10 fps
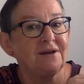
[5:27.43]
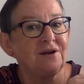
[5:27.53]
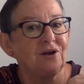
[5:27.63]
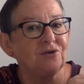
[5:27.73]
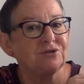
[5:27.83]

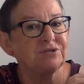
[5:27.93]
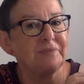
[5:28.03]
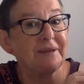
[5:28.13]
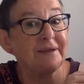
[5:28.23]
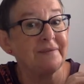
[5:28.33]
Lots to
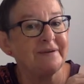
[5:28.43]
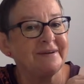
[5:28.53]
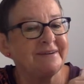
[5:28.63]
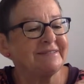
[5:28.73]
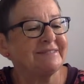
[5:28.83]
play
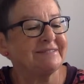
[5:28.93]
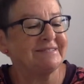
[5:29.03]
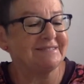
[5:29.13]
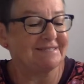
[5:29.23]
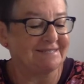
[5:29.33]
with.
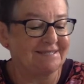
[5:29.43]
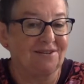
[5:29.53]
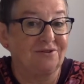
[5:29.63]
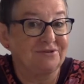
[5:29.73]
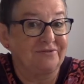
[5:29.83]

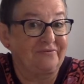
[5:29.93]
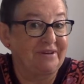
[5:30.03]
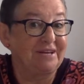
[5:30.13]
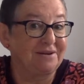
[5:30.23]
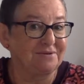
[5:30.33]
Lots of
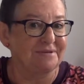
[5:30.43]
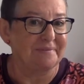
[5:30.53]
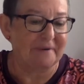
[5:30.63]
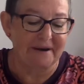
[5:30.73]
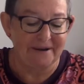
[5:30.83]
videos to
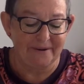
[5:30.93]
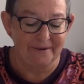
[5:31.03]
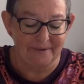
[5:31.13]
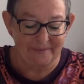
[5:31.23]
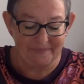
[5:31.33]
bring
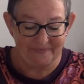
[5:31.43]
you.